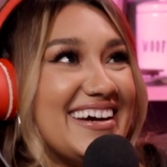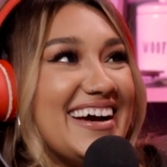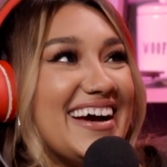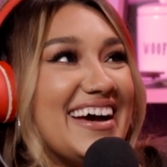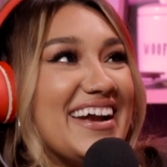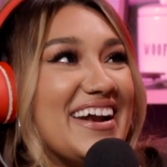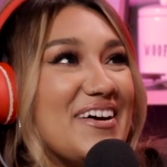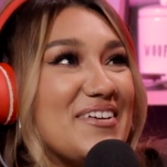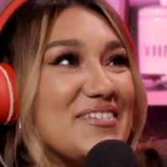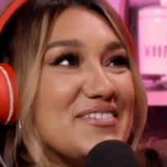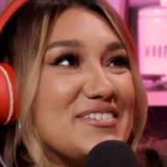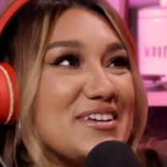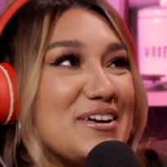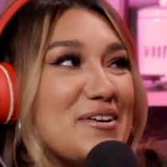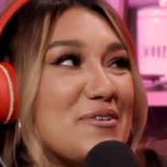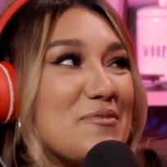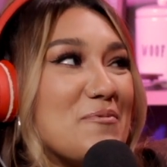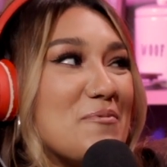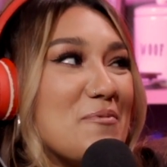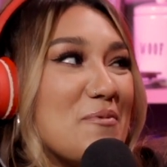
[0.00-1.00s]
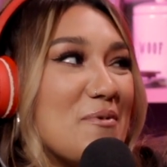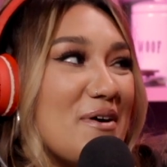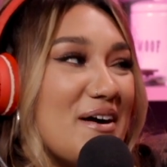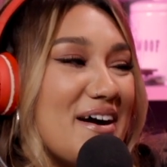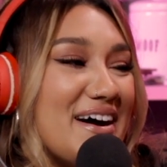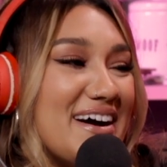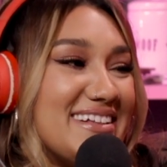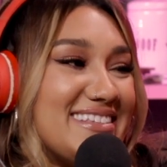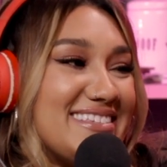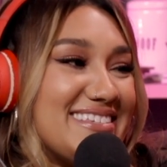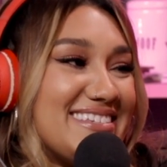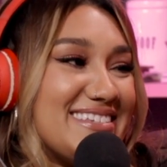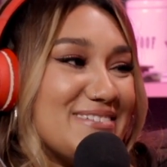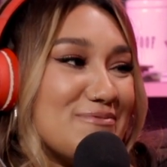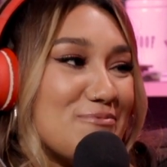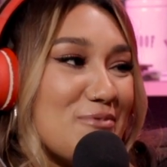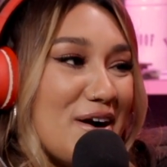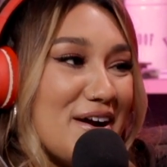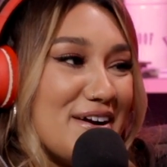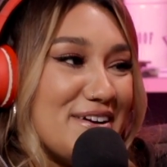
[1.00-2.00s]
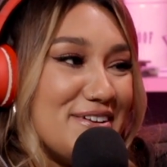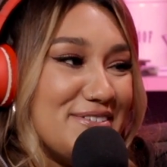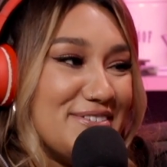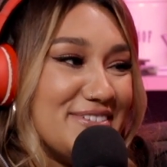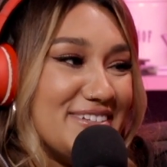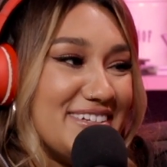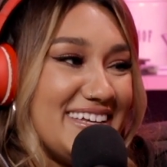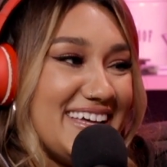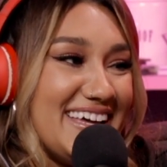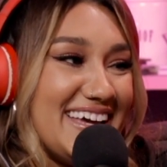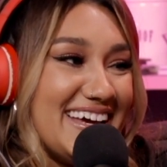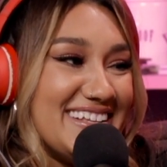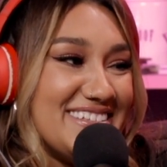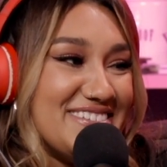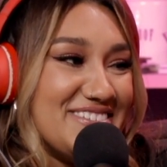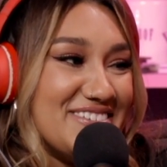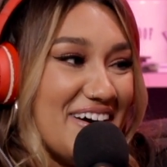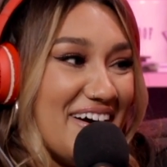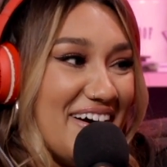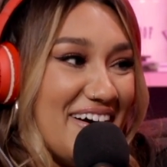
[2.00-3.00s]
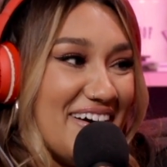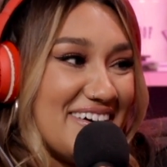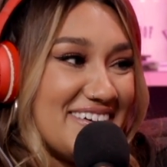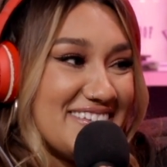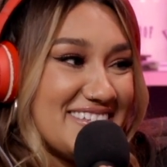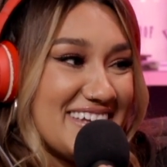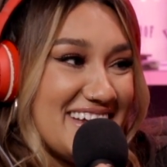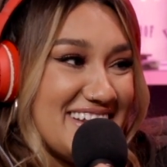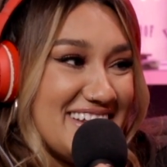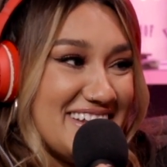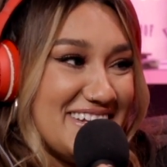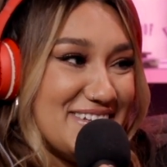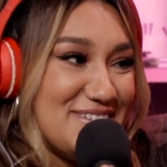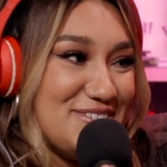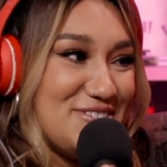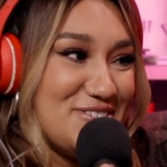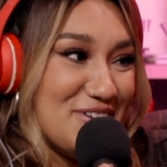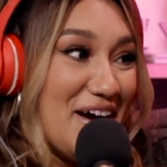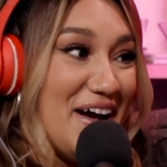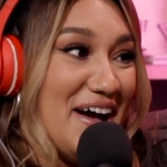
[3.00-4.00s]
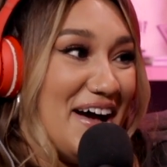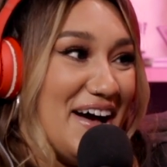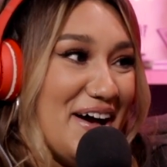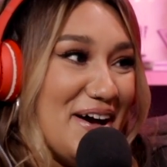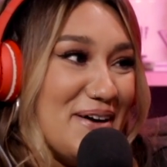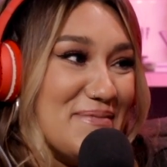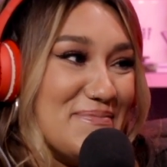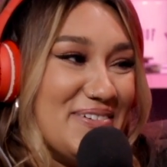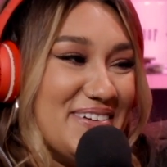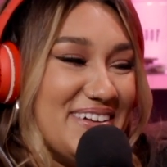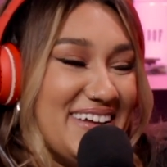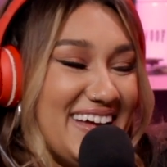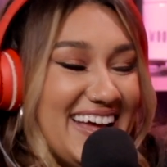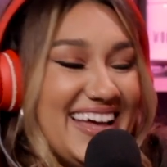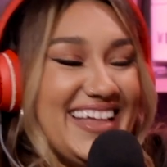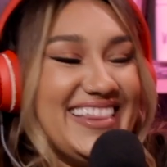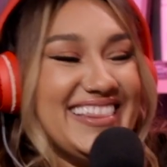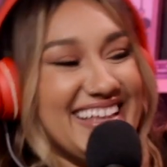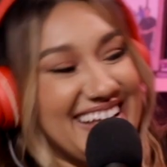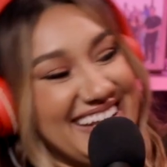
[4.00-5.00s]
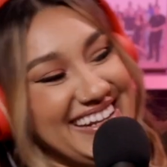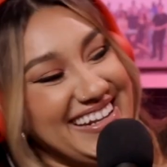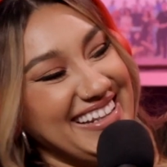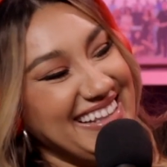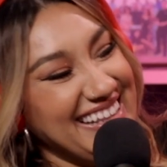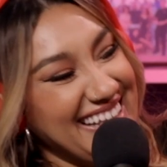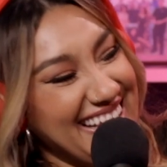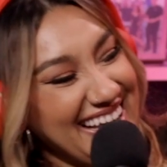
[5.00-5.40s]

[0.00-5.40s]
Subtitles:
And I was like, what? Why are you looking at dogs? I need a job. And then